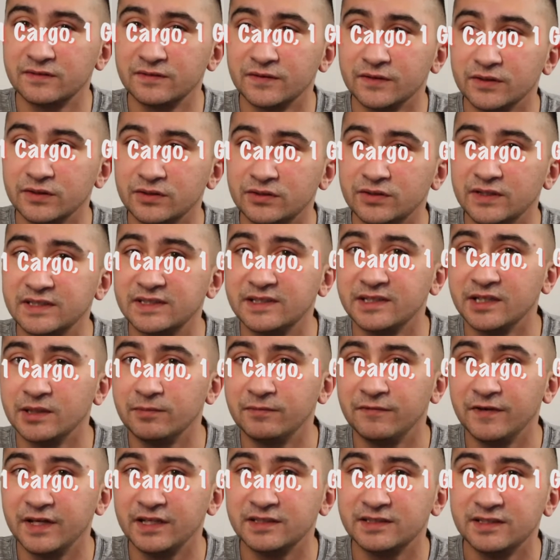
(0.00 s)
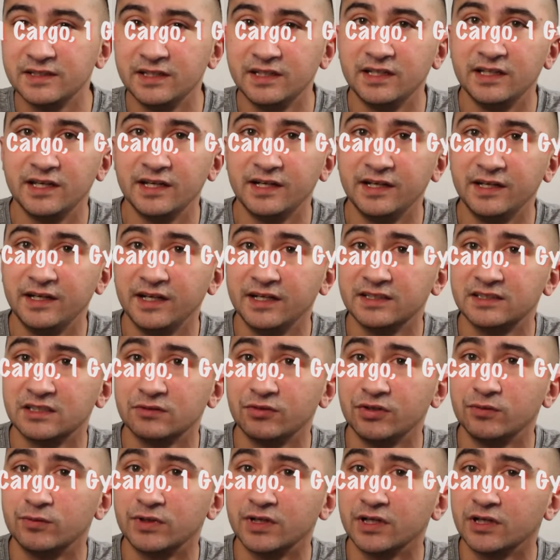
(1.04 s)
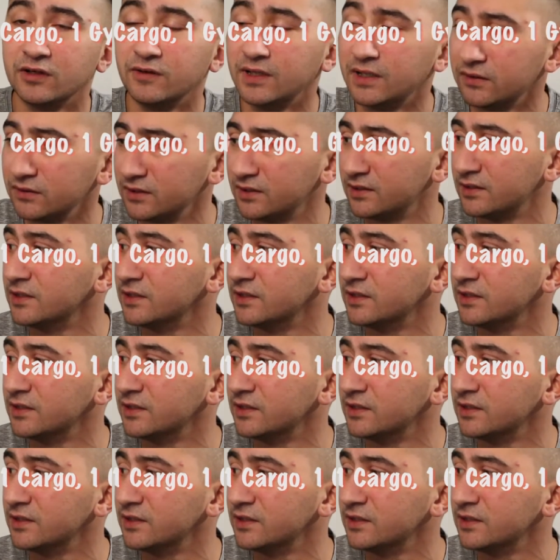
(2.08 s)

for dressing up fancy any days that we want to go out.